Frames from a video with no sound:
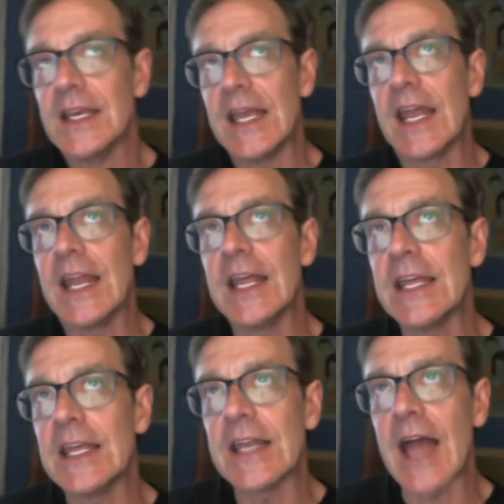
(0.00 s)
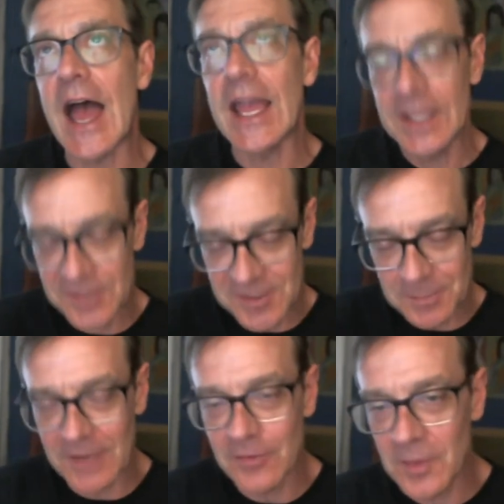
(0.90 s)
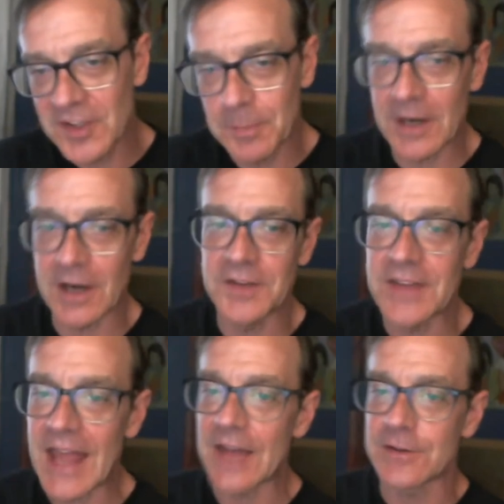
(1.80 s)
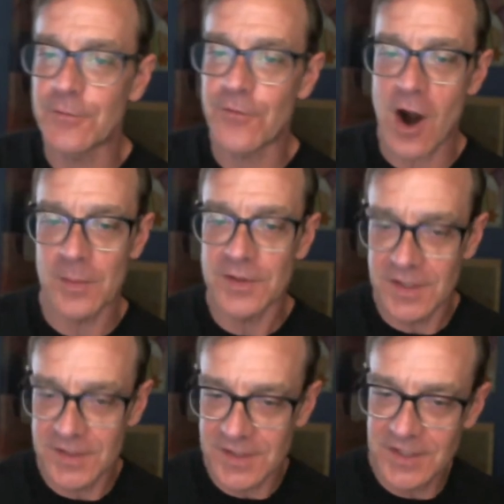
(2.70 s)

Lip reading: And I can speak from experience as a pharmacist.